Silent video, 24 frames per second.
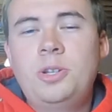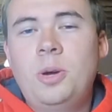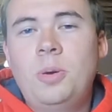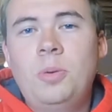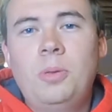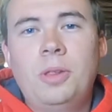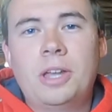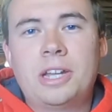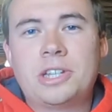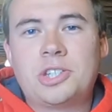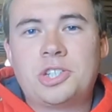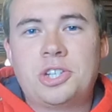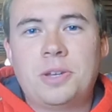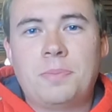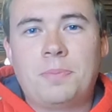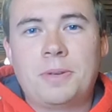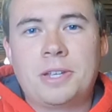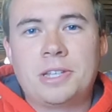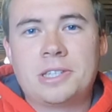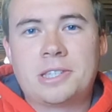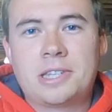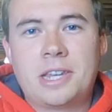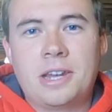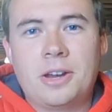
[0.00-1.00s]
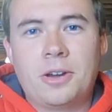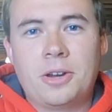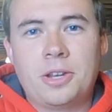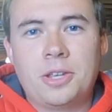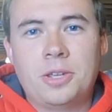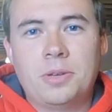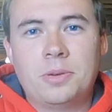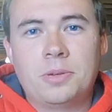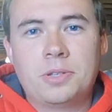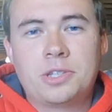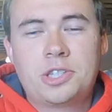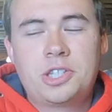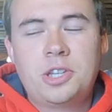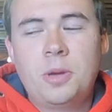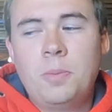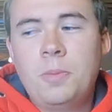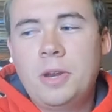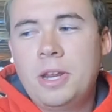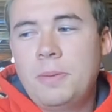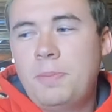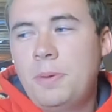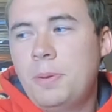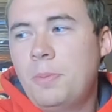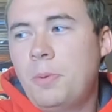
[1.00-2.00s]
Don't let shipping scare you. So
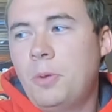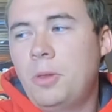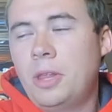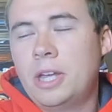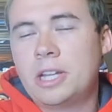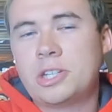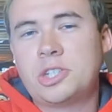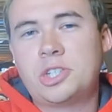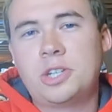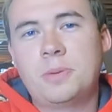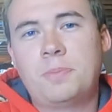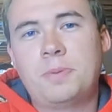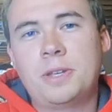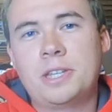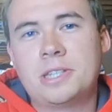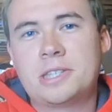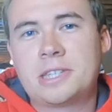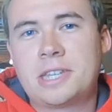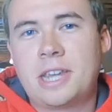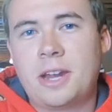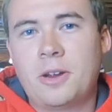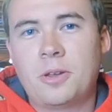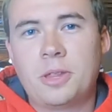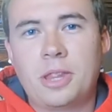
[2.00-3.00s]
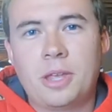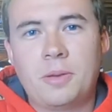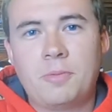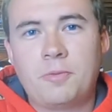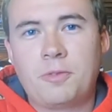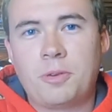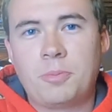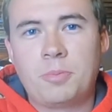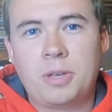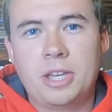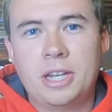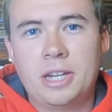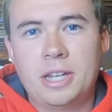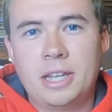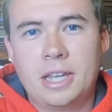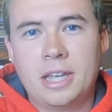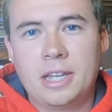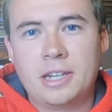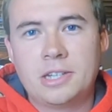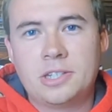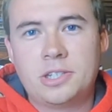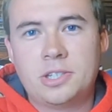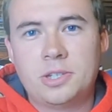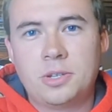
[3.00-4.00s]
many people let shipping scare them from getting
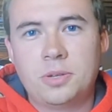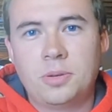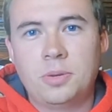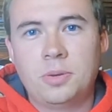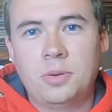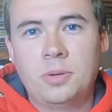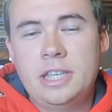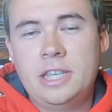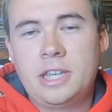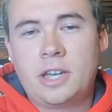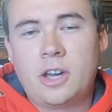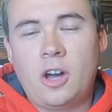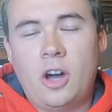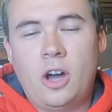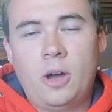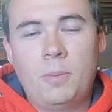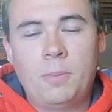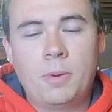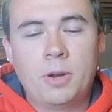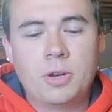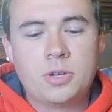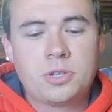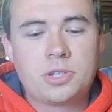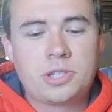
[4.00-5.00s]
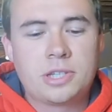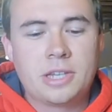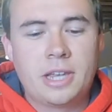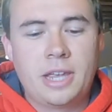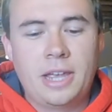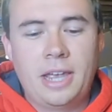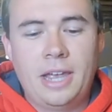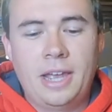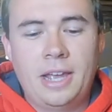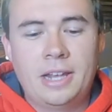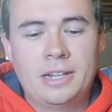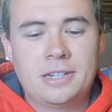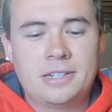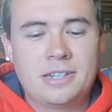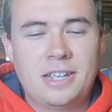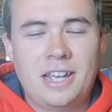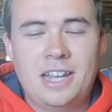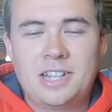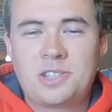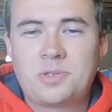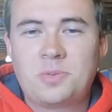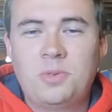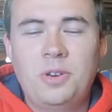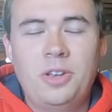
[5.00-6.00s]
into e-commerce, and
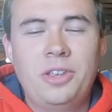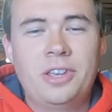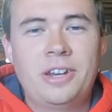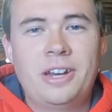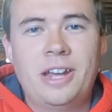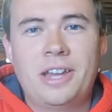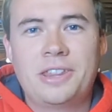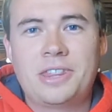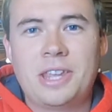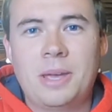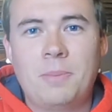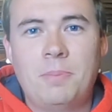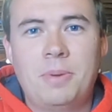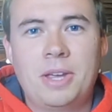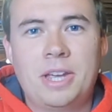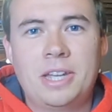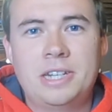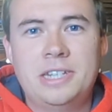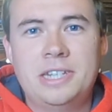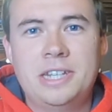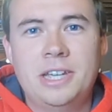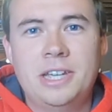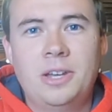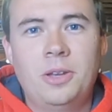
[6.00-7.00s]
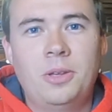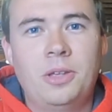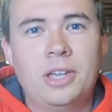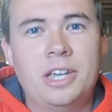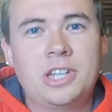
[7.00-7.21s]
it's really not that big a deal.